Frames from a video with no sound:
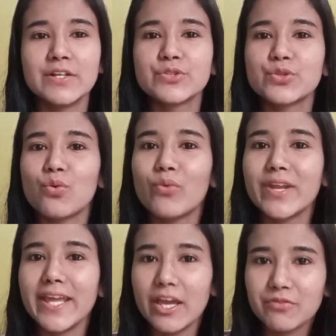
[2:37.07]
So
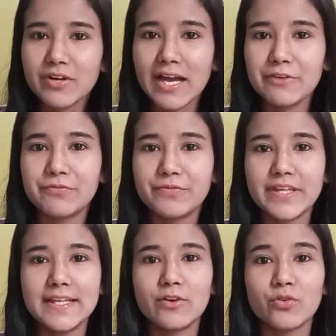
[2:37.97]
whenever I
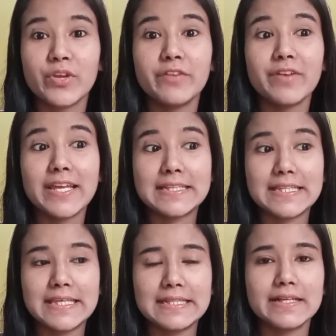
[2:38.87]
feel or whenever I
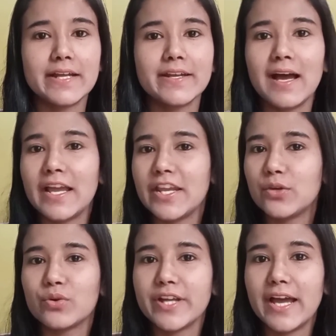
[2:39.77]
think that I
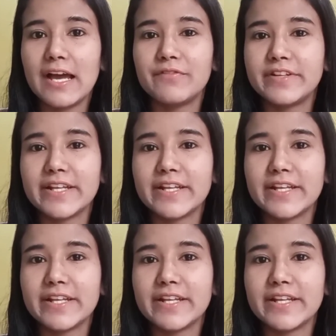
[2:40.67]
don't have